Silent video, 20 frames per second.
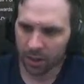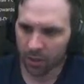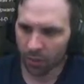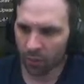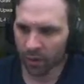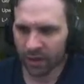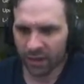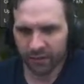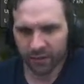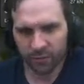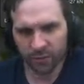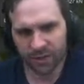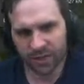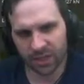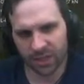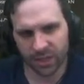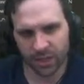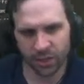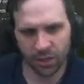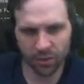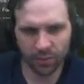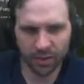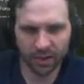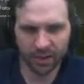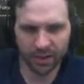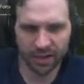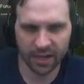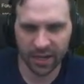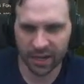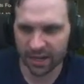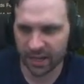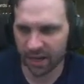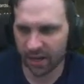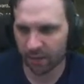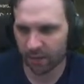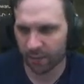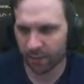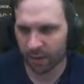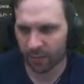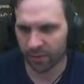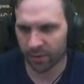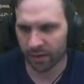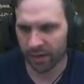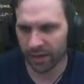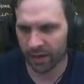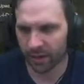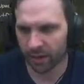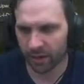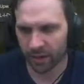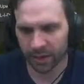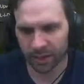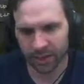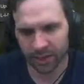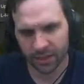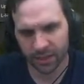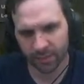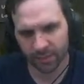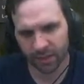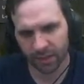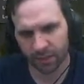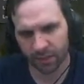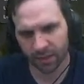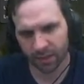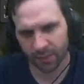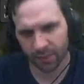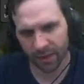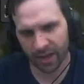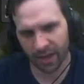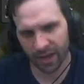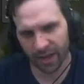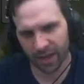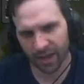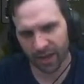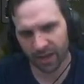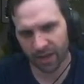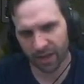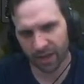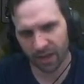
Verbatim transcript: what even was the issue with it? I can't remember now. Something with the pad.